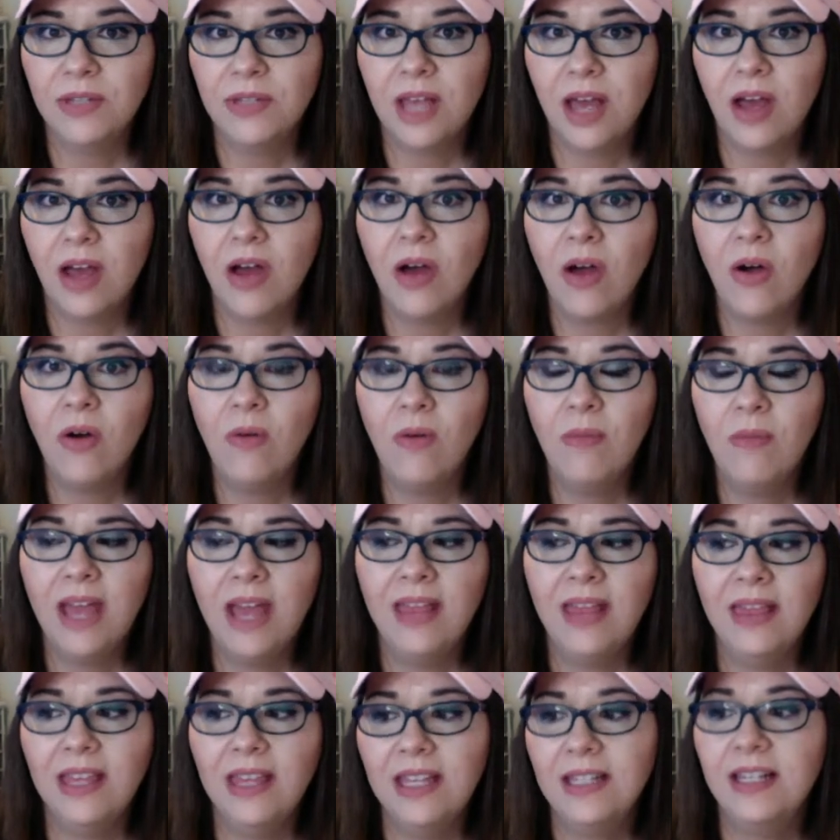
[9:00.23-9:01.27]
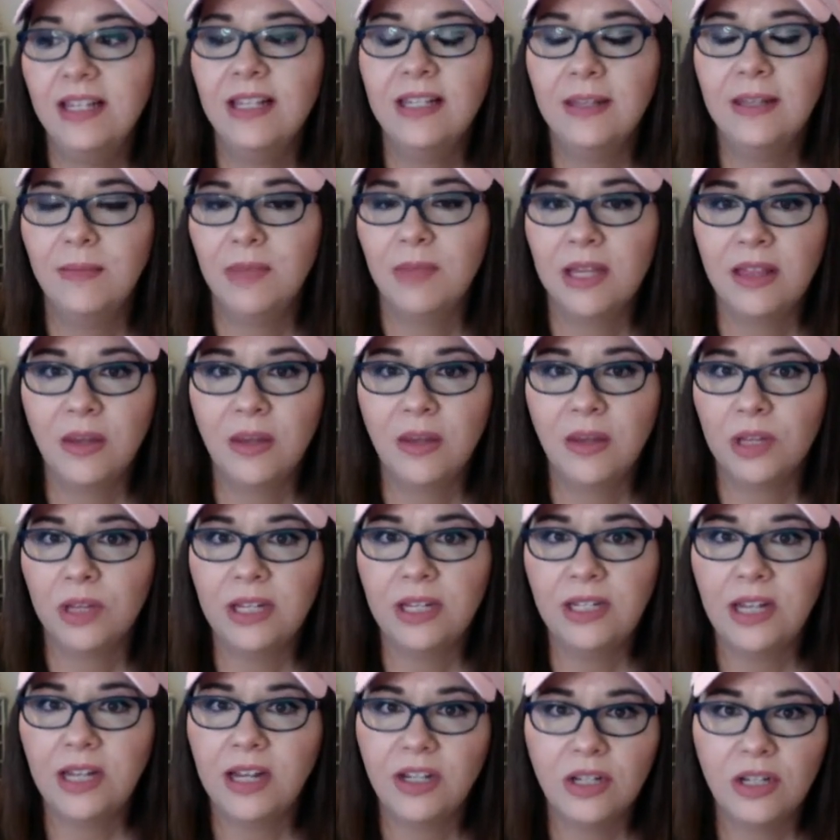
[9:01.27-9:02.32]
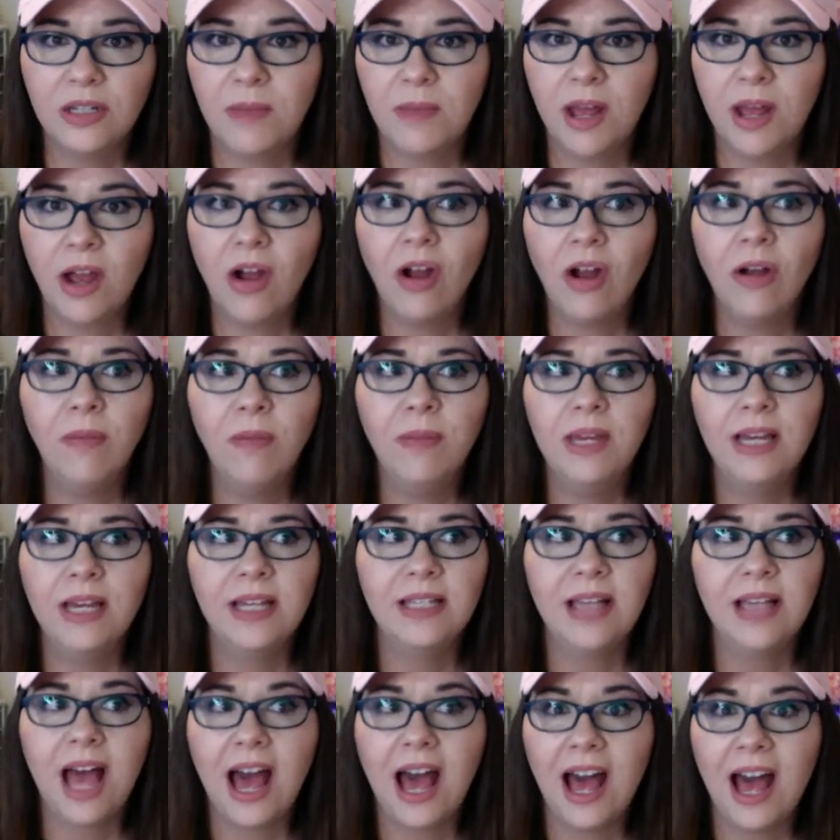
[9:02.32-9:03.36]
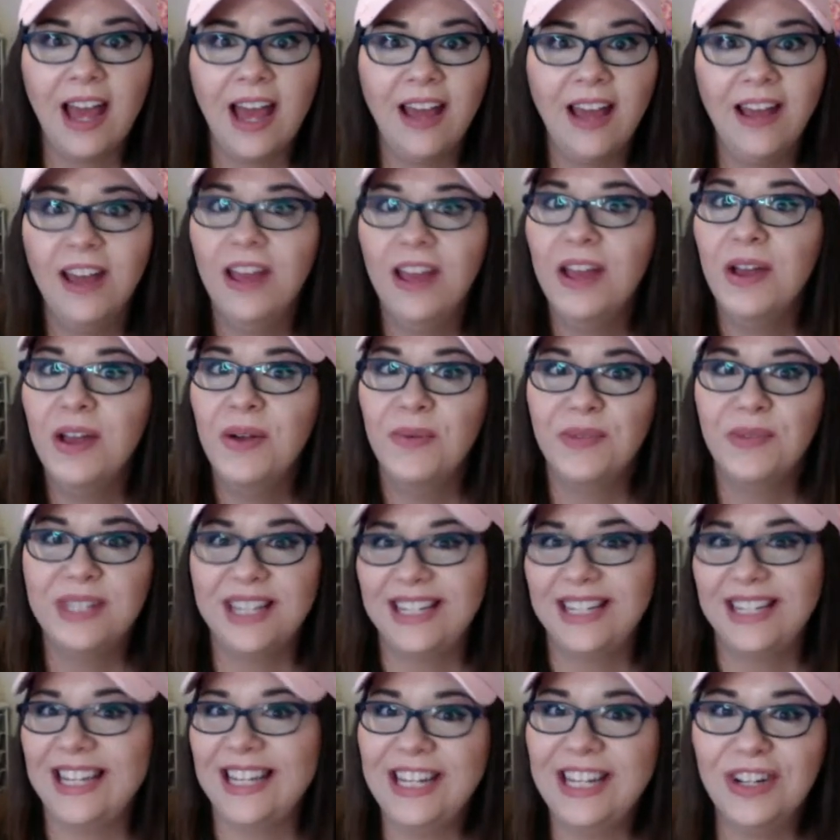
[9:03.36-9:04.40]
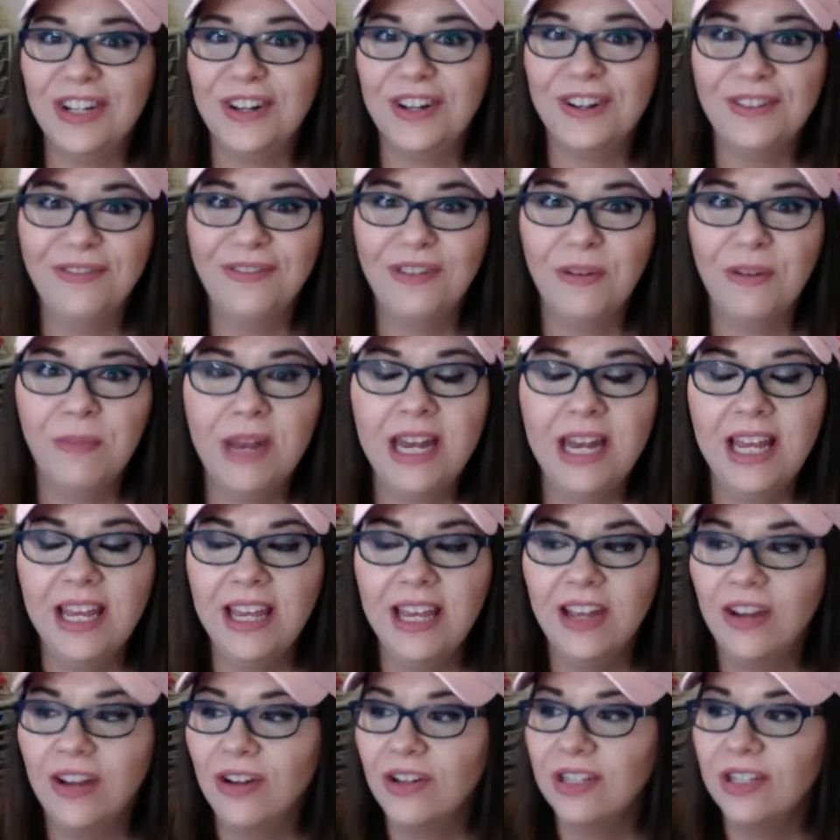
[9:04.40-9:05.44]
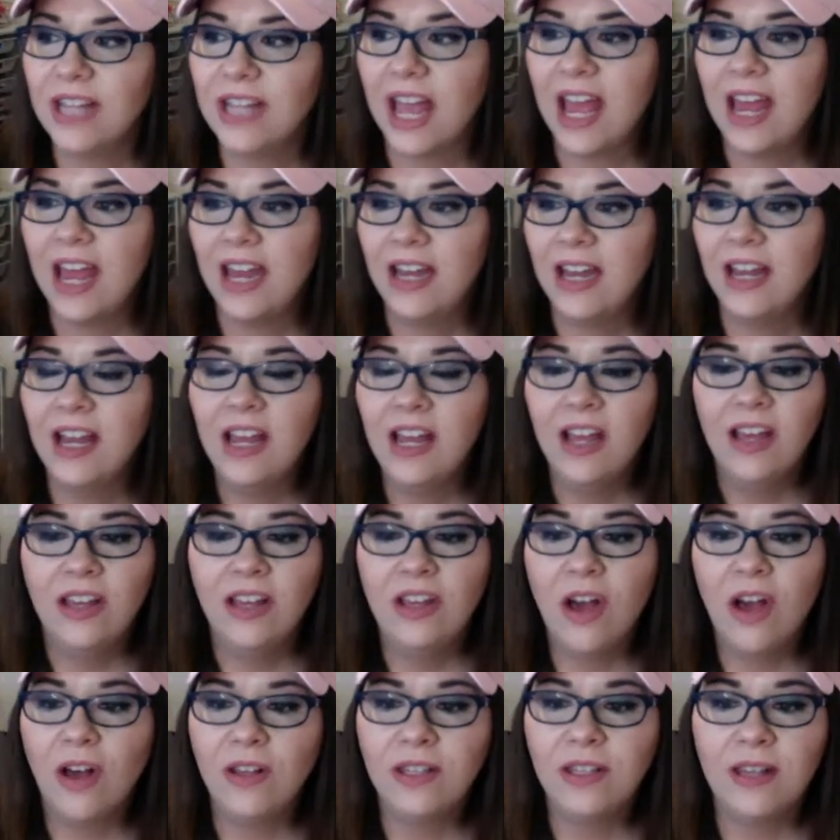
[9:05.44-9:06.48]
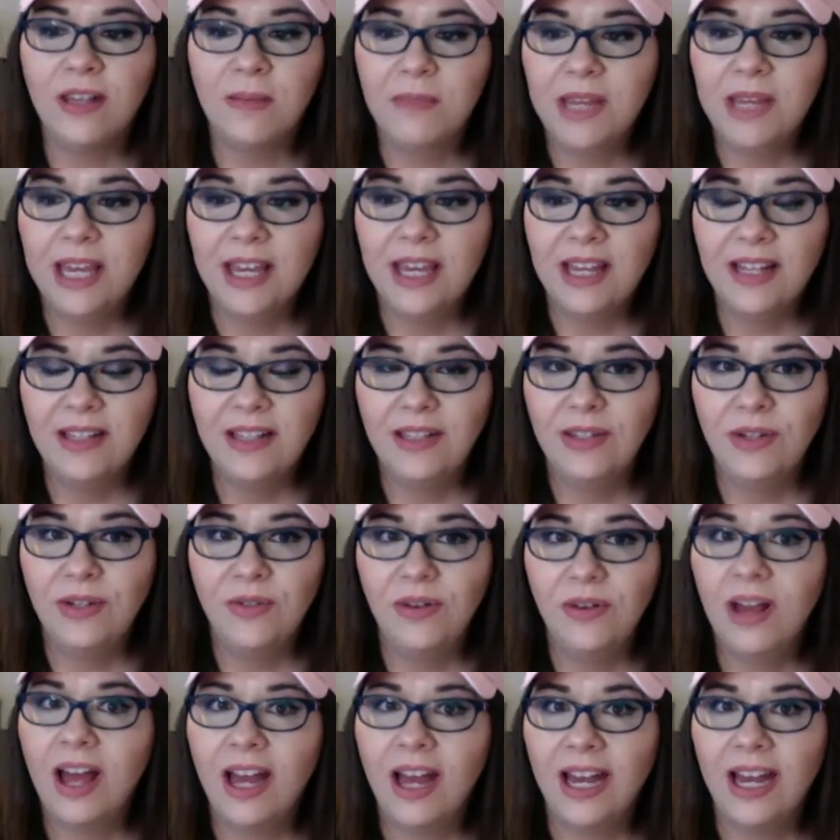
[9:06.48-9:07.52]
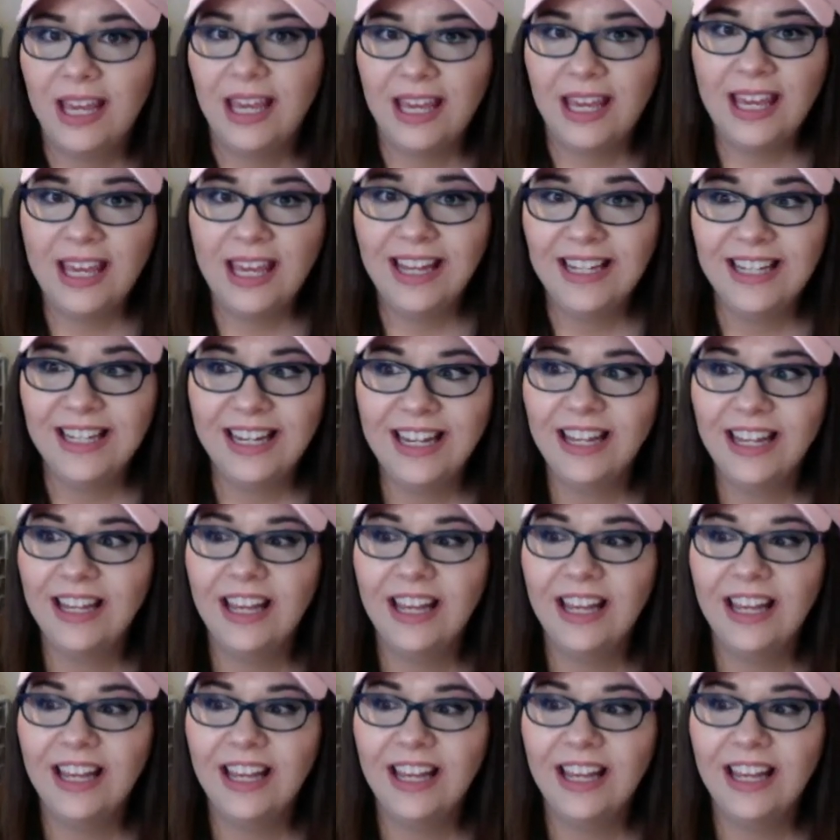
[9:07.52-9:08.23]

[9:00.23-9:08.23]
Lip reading: at home. And this is something that really touches my heart because I was a teacher for many years and y'all, some kids do not eat.